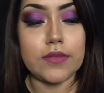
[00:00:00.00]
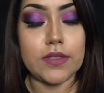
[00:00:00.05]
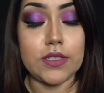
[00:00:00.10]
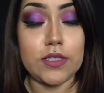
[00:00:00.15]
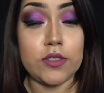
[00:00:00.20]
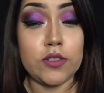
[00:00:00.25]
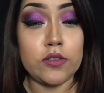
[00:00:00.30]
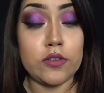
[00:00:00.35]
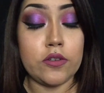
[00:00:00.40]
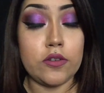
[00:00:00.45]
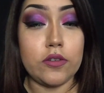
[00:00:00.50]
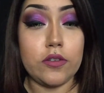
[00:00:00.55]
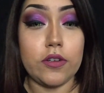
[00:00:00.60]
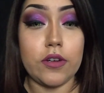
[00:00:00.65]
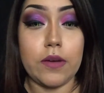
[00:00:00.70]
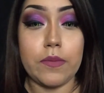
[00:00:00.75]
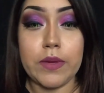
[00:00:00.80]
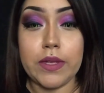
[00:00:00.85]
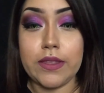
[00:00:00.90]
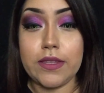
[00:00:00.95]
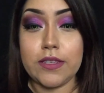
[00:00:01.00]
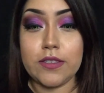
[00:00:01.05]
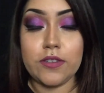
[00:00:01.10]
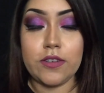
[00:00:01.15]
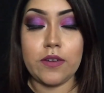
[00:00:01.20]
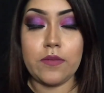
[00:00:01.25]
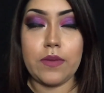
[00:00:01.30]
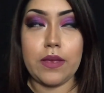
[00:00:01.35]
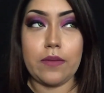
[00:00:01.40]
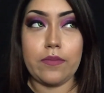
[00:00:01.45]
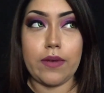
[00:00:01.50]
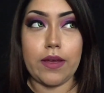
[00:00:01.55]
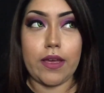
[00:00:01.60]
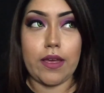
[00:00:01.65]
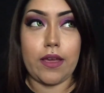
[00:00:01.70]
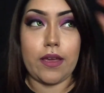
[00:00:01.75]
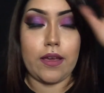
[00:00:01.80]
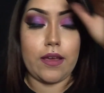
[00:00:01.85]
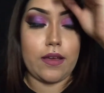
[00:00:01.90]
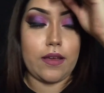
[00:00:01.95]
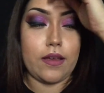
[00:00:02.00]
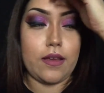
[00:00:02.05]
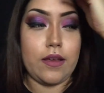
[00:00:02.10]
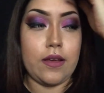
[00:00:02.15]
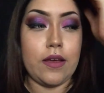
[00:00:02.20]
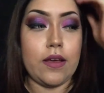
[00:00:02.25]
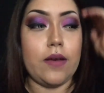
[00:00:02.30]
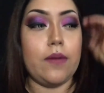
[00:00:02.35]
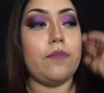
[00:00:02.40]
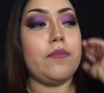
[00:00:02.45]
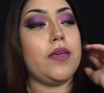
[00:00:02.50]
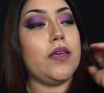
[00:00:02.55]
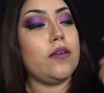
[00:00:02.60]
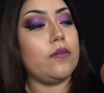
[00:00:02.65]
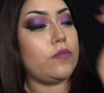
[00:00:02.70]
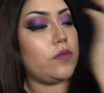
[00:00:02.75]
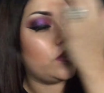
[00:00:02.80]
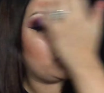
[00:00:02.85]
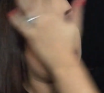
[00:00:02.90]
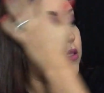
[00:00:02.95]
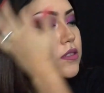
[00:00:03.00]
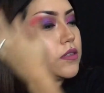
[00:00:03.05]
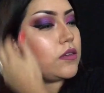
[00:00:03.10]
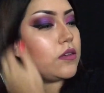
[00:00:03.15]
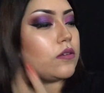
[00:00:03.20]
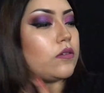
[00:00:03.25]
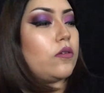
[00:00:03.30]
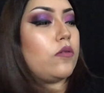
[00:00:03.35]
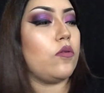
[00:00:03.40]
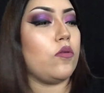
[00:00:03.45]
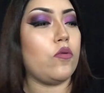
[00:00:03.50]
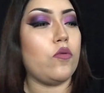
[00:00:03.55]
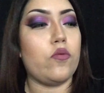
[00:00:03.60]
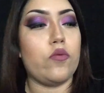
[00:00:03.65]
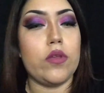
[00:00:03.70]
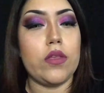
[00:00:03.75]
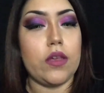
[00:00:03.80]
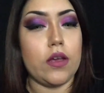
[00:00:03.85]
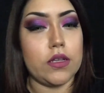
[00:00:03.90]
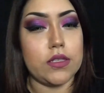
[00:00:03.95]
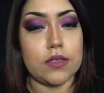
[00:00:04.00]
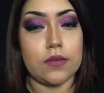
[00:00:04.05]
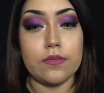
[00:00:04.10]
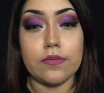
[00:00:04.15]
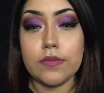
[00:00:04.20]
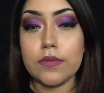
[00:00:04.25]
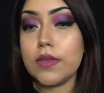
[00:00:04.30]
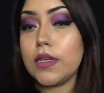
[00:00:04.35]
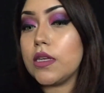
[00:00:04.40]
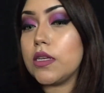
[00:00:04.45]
These are cool. I mean, these are gonna make my makeup looks look really awesome.